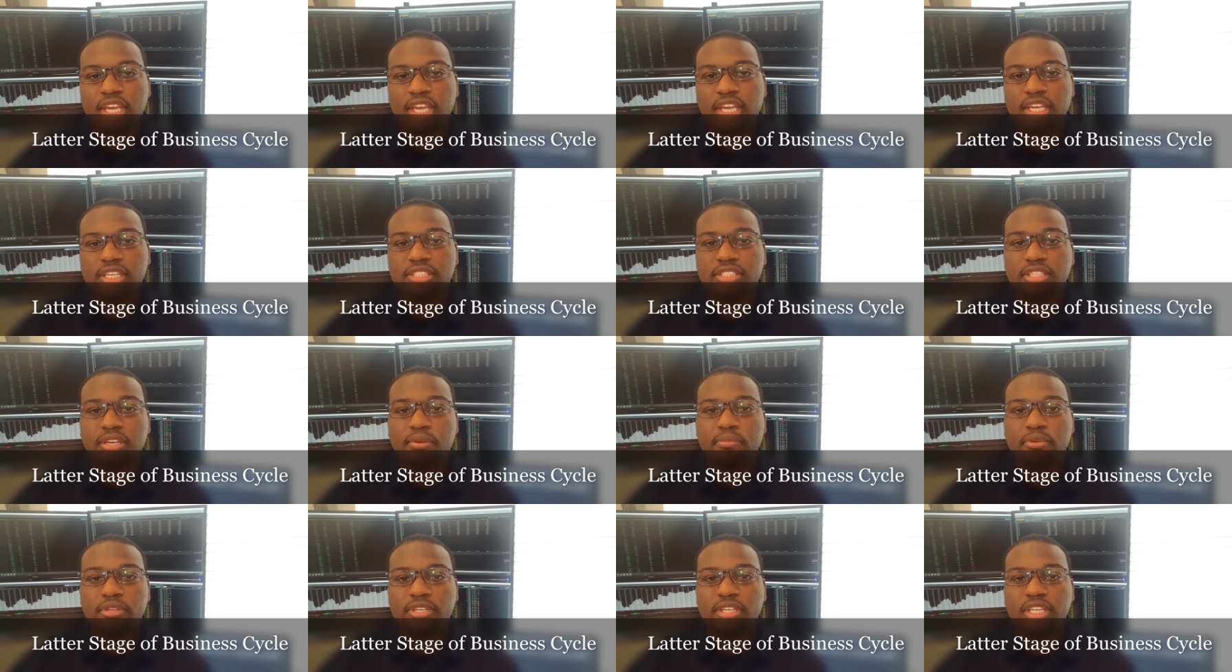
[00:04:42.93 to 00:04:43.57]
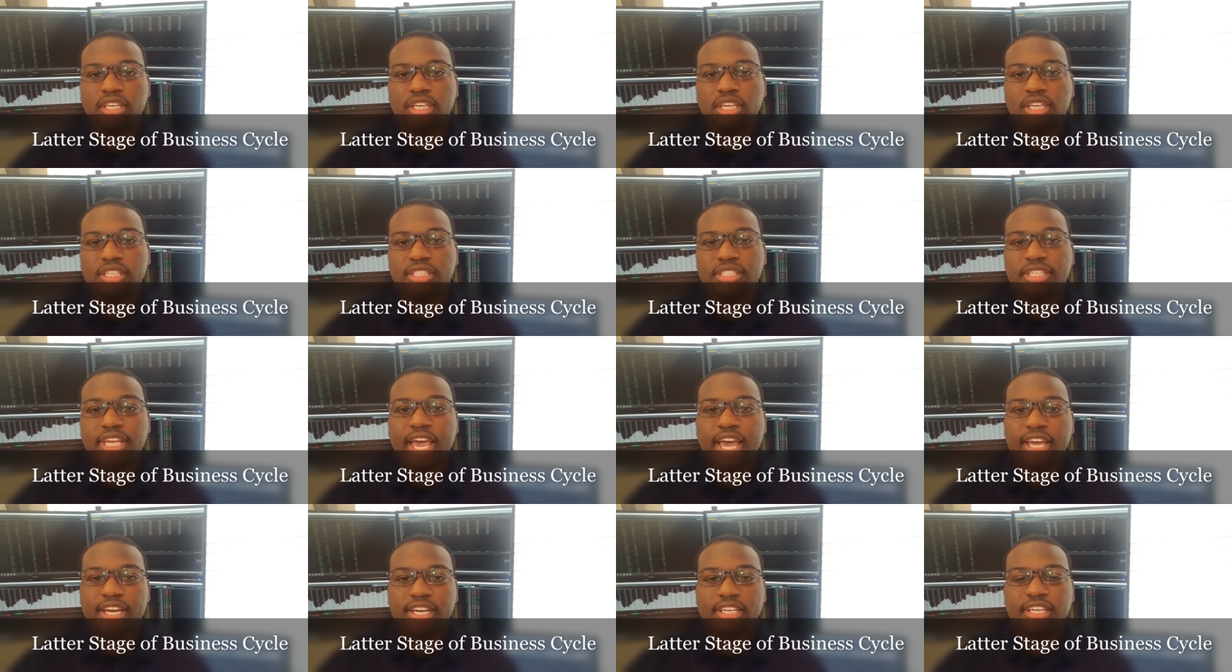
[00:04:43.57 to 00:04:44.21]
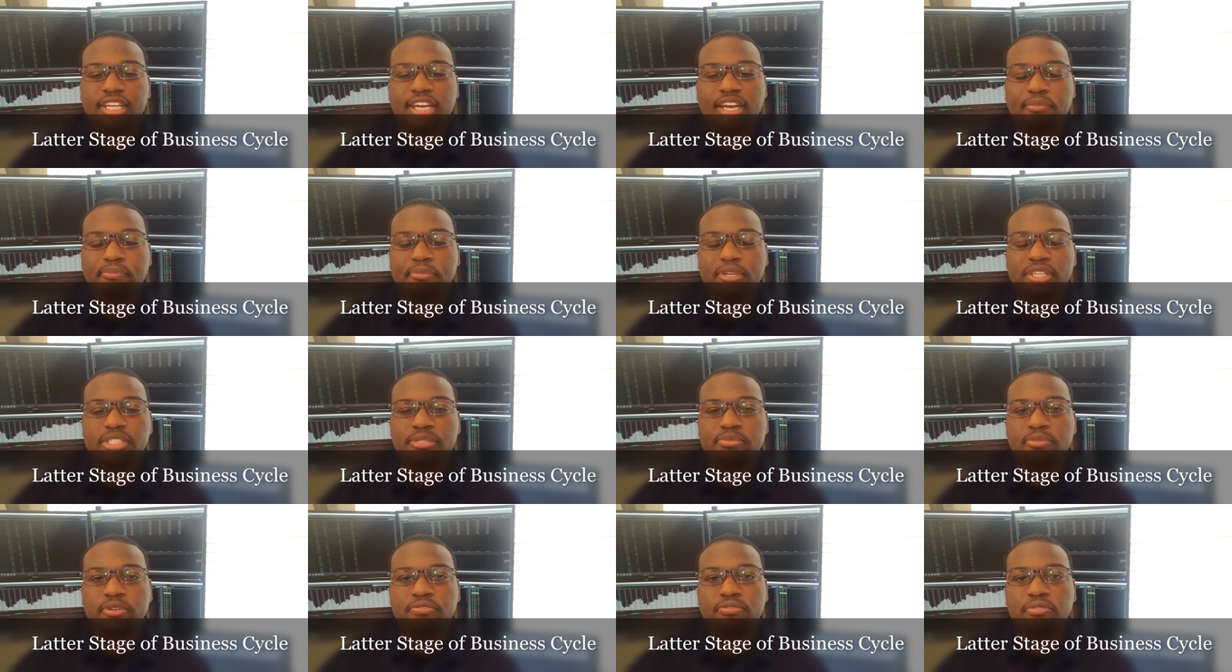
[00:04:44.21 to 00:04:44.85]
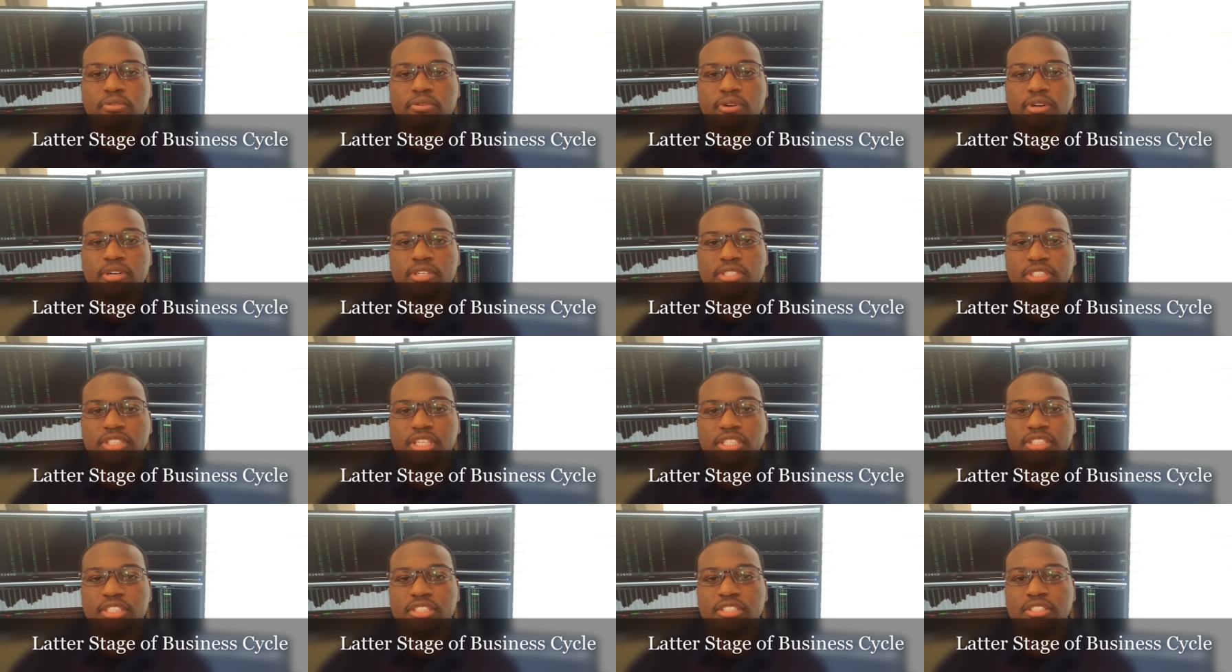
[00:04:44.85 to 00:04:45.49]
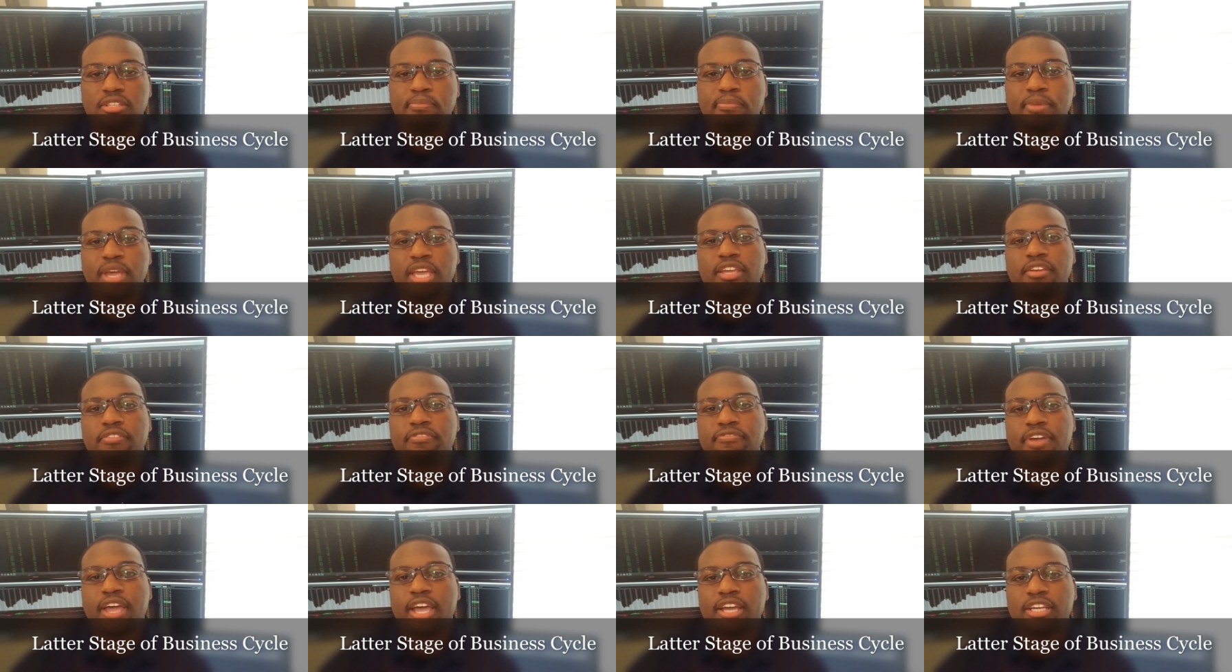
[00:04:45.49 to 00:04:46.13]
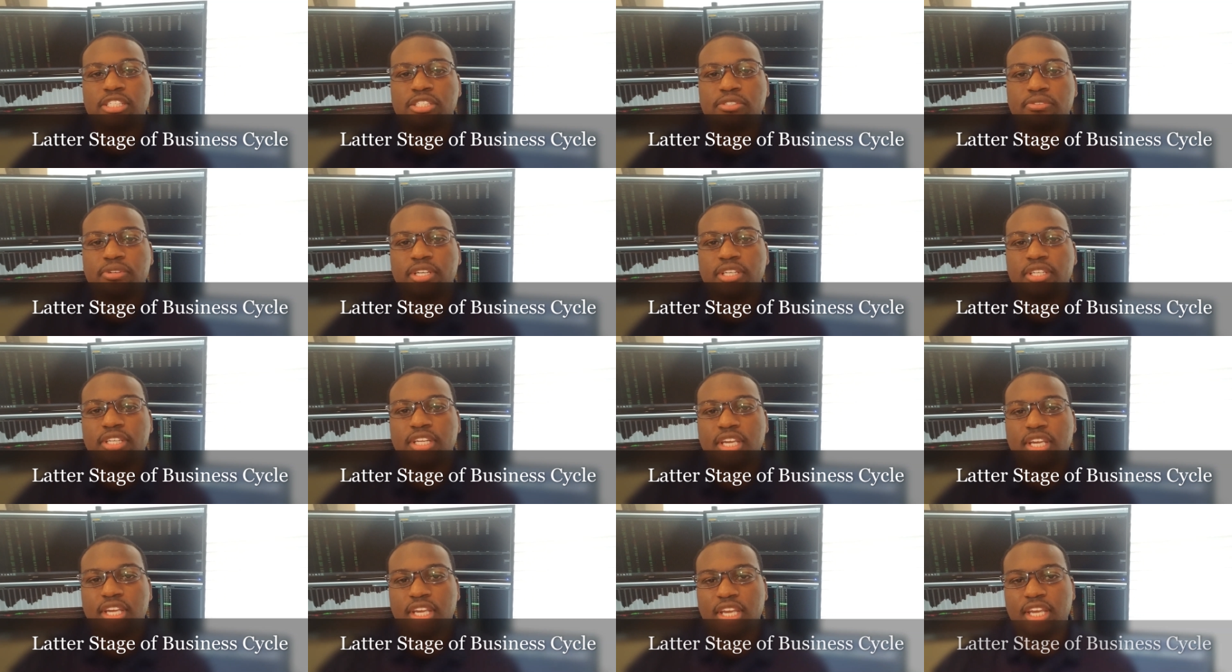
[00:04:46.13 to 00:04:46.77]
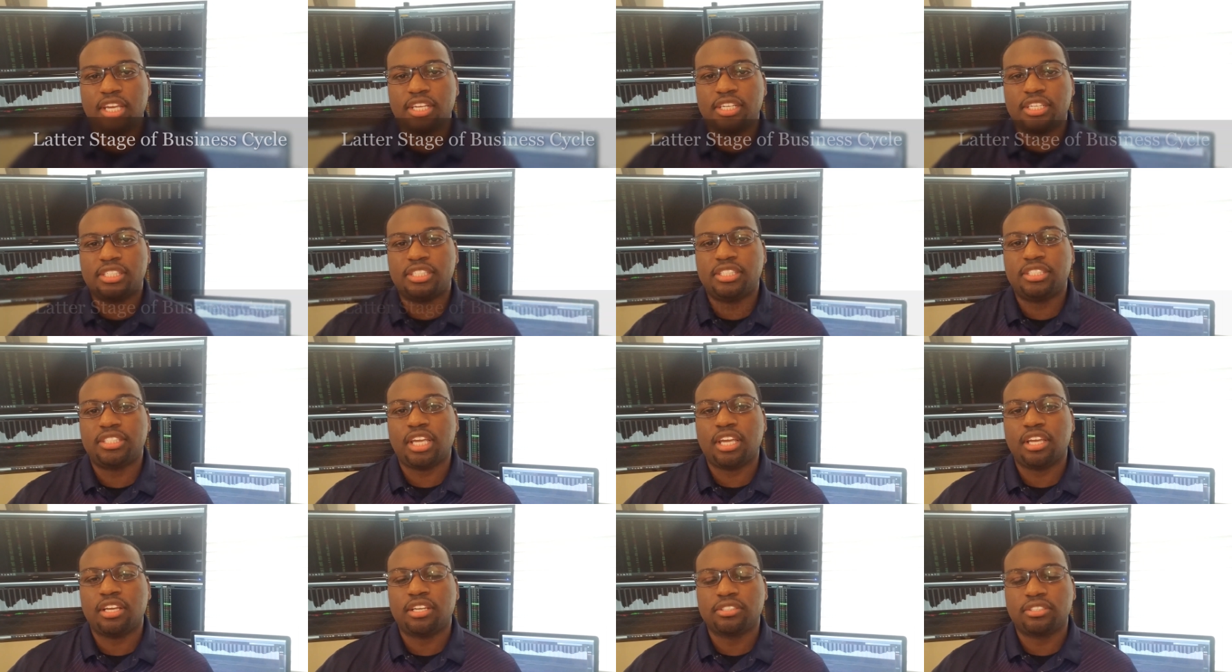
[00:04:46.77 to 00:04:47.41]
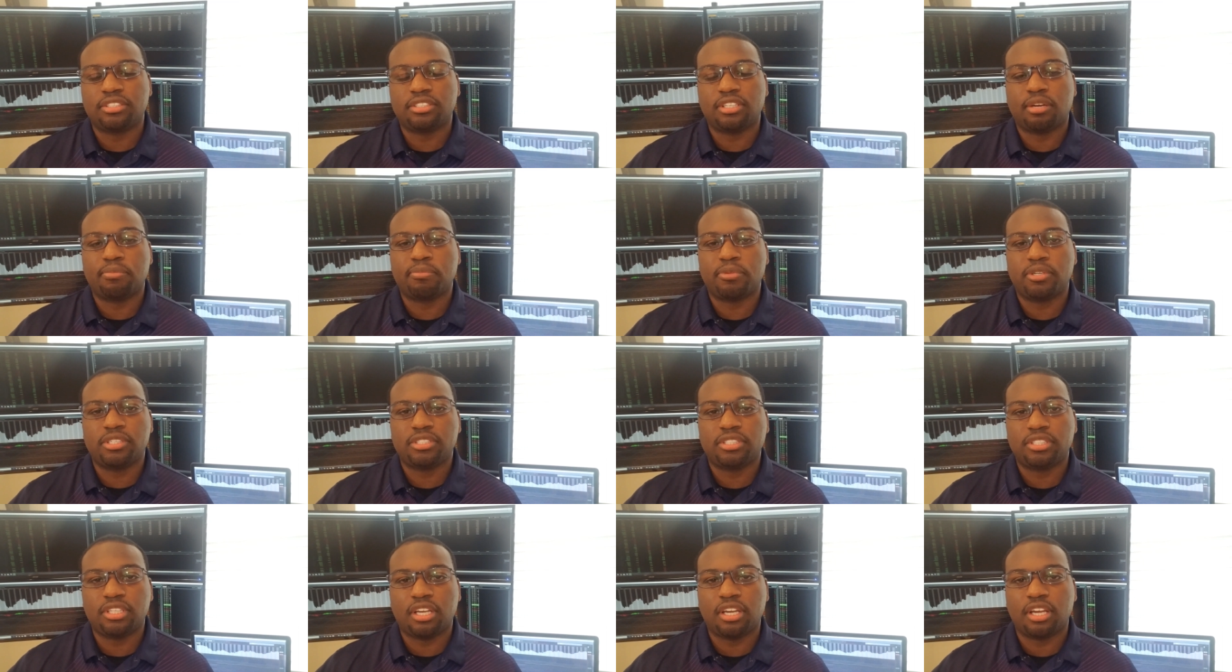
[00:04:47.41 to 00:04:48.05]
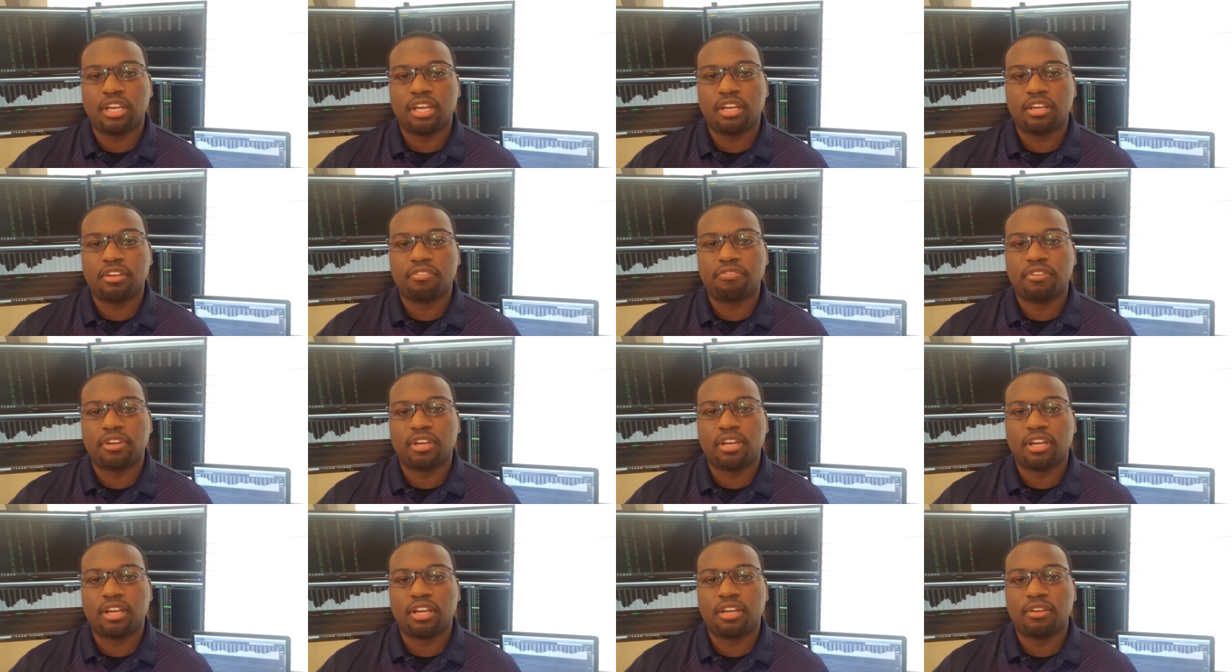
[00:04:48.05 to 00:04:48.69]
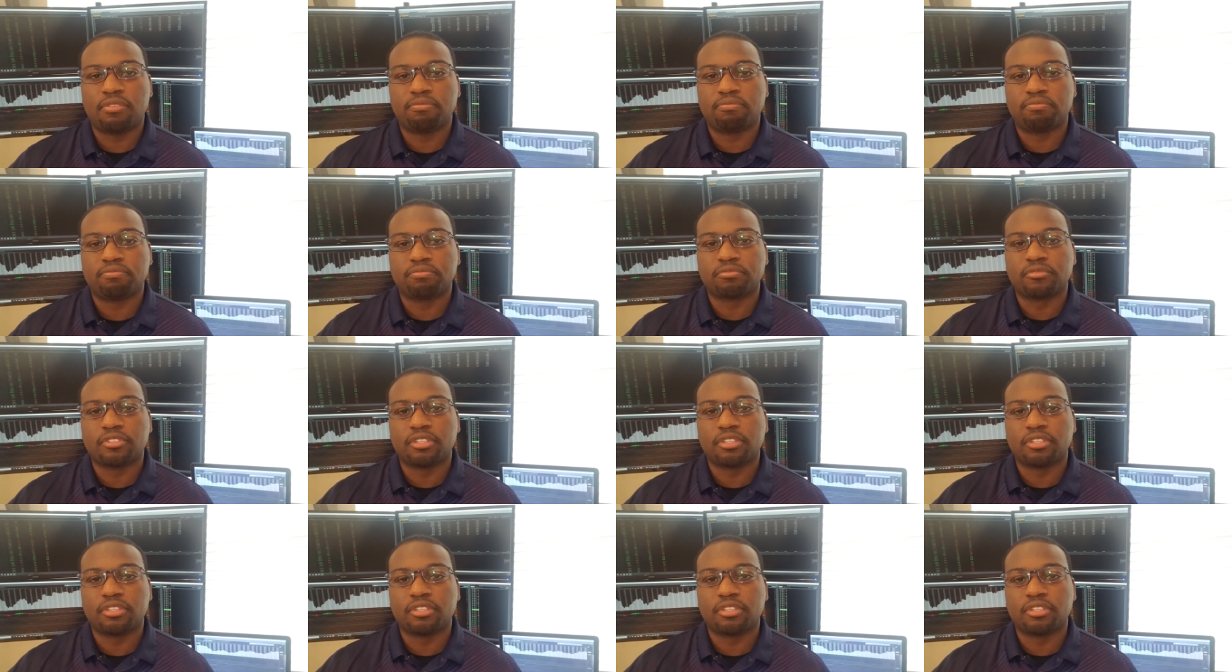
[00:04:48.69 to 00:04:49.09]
in some of the data that I mentioned before, such as the manufacturing and the sales numbers of